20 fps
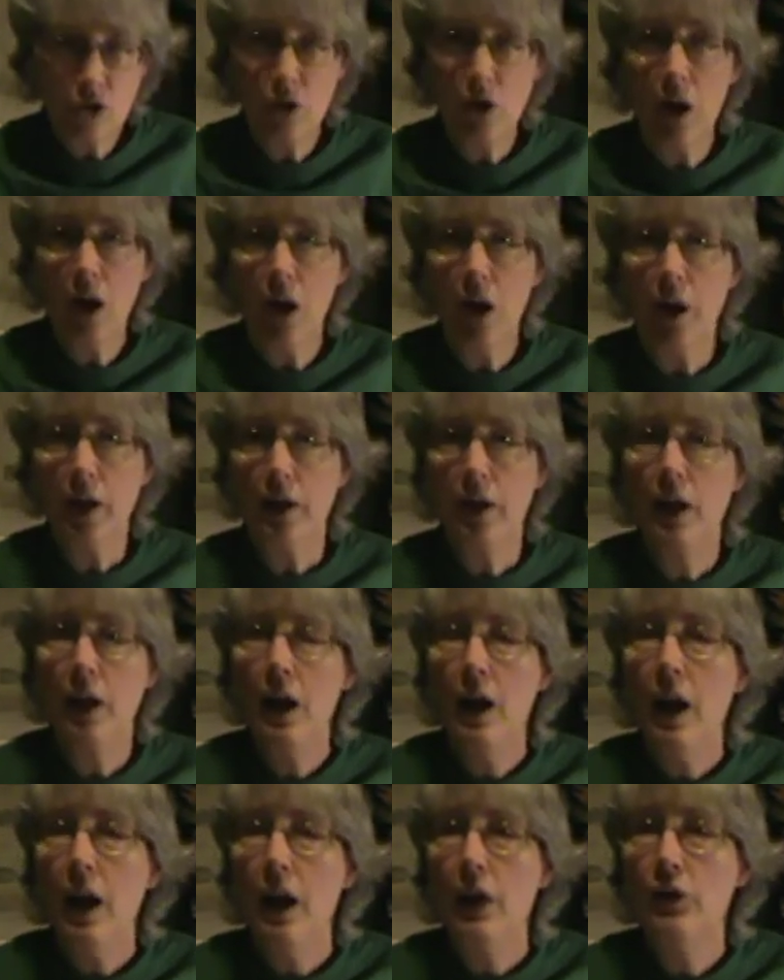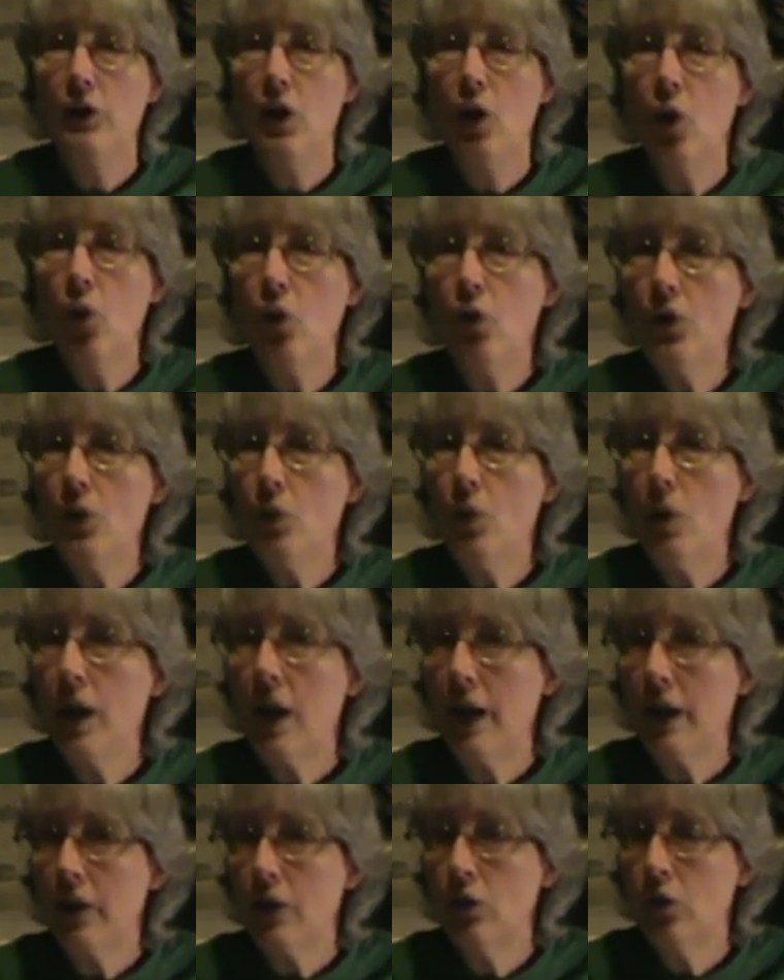shy, and the only way
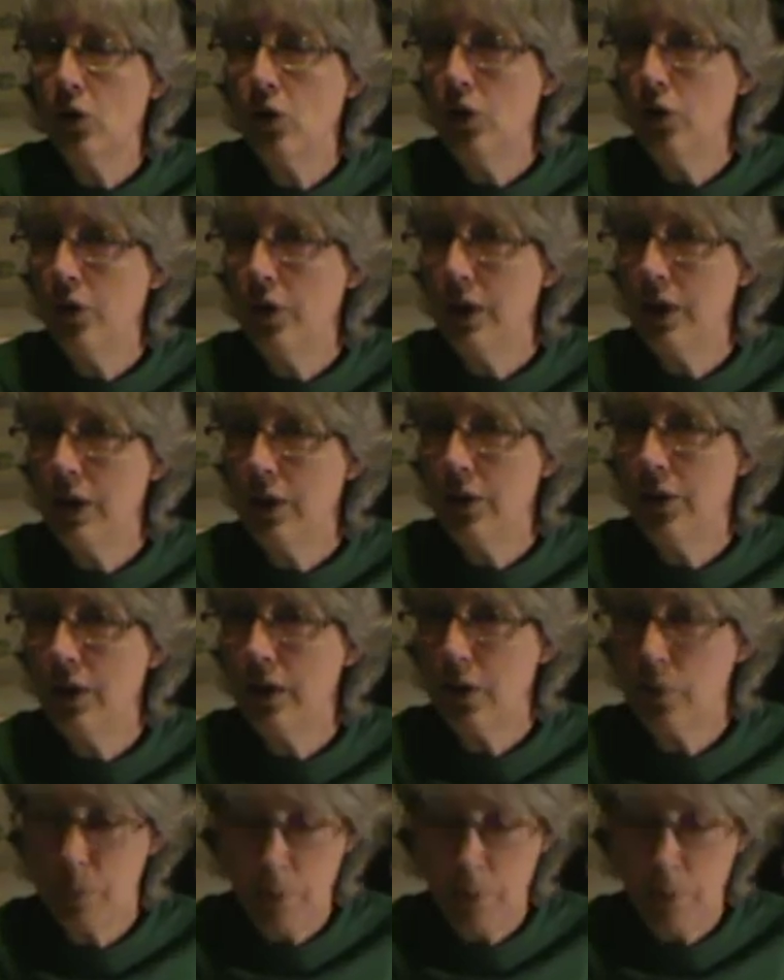I can learn anything